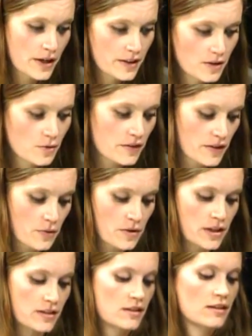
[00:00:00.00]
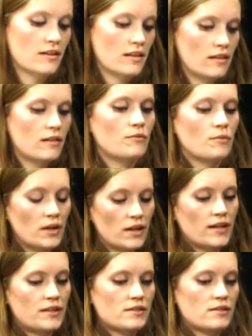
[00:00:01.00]
I think one thing we need to
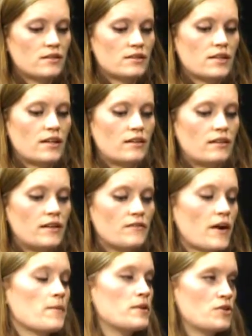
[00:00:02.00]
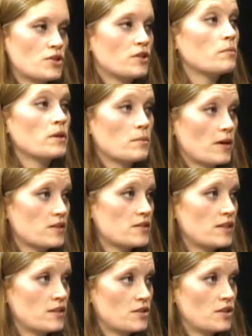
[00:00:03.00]
realize is that the environment shouldn't be a
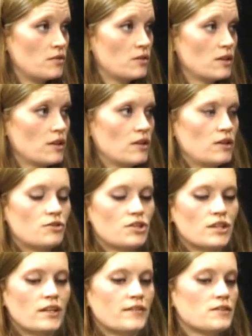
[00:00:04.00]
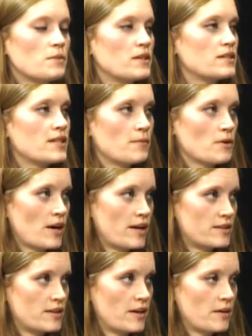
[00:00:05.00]
partisan issue. You shouldn't have to be a Democrat
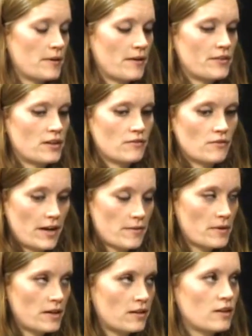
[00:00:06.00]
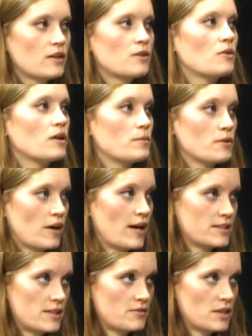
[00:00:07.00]
to care about the environment or a
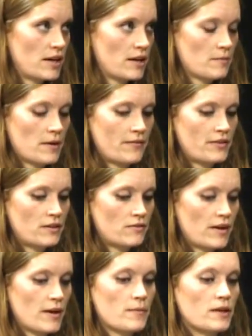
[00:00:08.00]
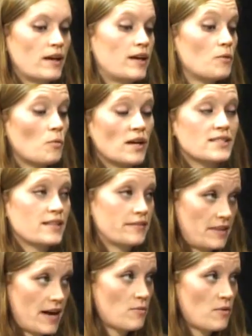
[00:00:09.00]
progressive to care about the environment. And it wasn't
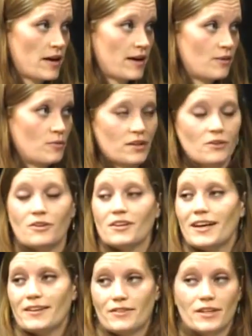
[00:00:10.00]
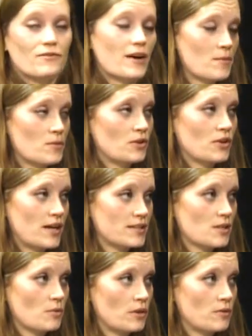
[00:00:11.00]
that way when a whole lot of the environmental laws
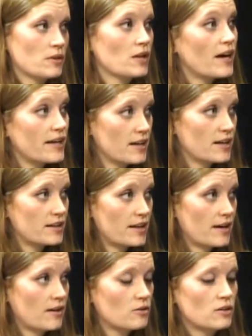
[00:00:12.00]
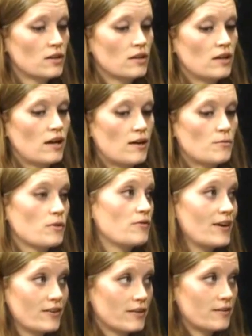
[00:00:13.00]
that we rely on now um, were
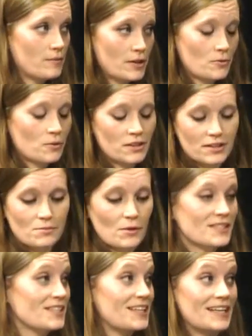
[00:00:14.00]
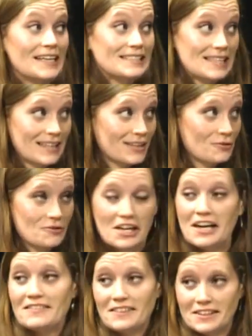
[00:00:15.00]
founded. I mean, it was President Nixon who
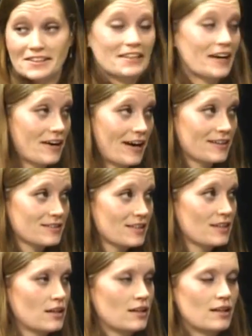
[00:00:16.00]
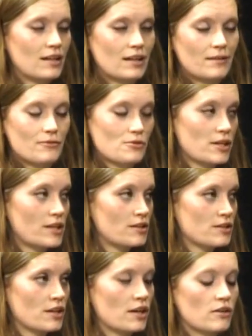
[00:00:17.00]
signed the Clean Air Act um, 40
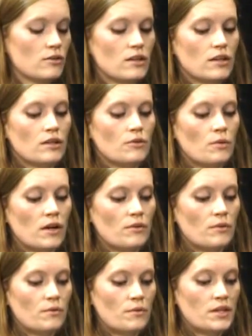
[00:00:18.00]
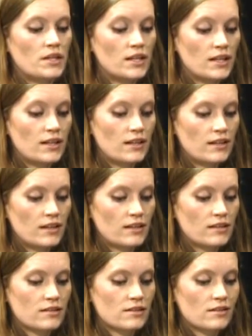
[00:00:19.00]
years ago. What we need
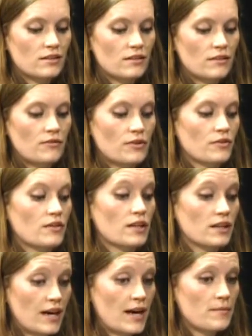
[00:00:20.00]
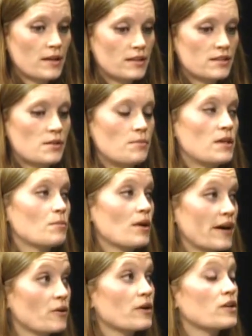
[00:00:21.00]
is for the climate to be a
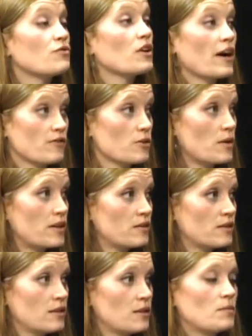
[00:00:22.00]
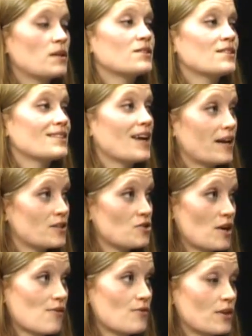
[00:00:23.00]
priority for everyone because it's
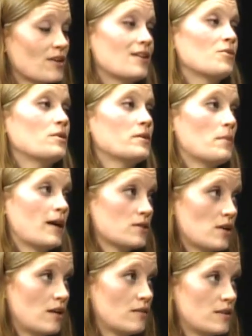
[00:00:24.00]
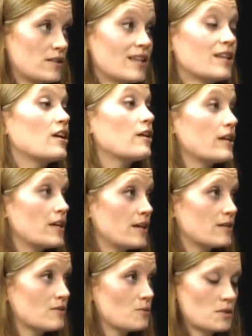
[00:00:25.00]
catastrophic and it will impact all of us. And it already
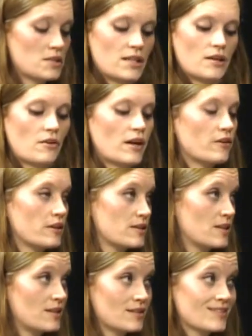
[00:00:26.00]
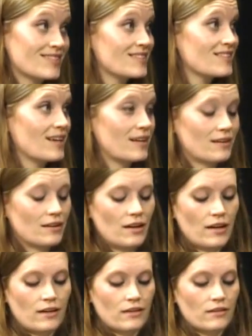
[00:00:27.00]
is. We're seeing greater incidences and,
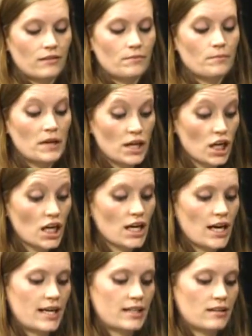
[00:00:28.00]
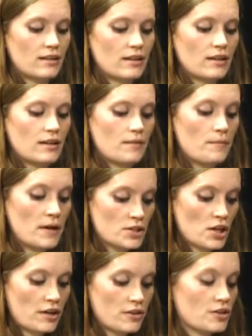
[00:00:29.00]
and bigger and much
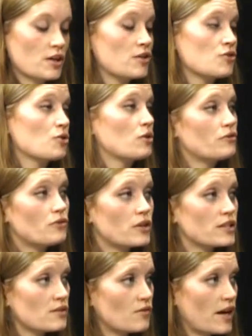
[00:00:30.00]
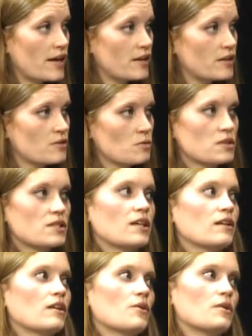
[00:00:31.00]
harder to control forest fires. We're
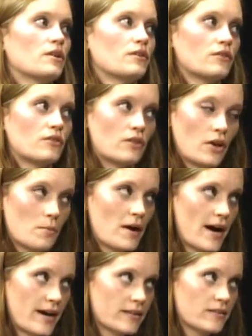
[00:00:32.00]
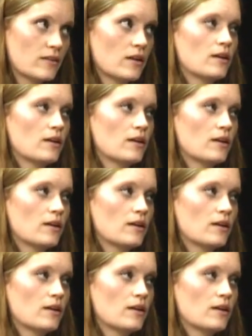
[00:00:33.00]
seeing lower snowpacks.